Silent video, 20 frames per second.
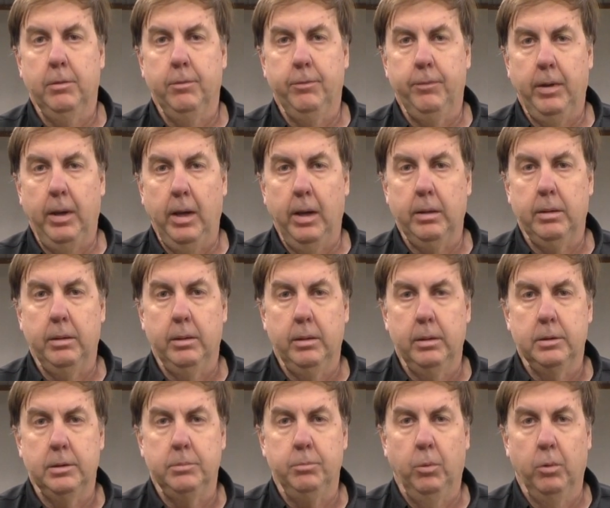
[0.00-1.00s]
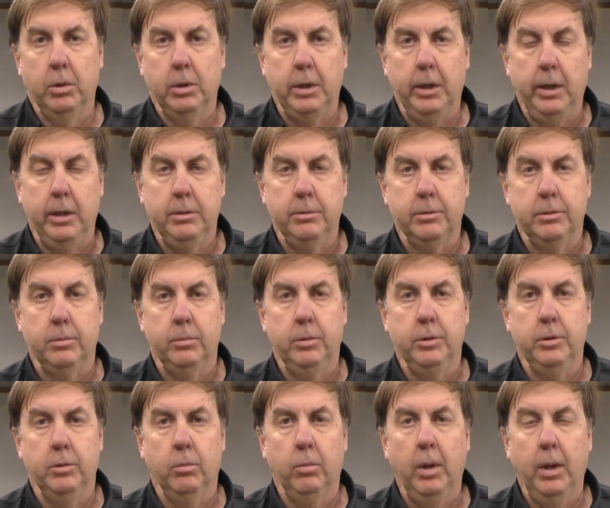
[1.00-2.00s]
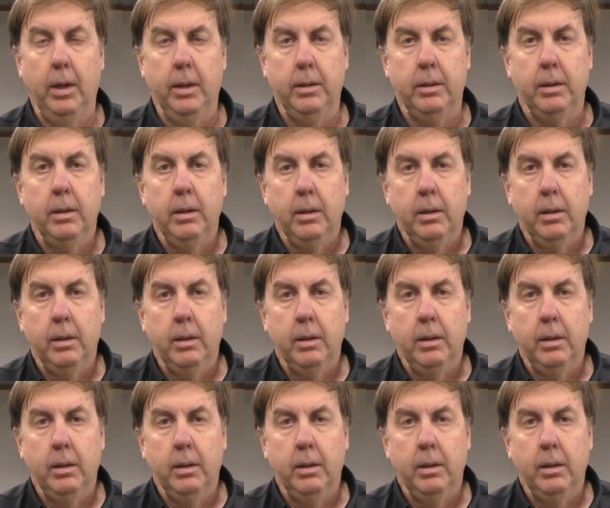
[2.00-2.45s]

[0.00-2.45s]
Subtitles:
the fact that it's more dangerous when you're wet.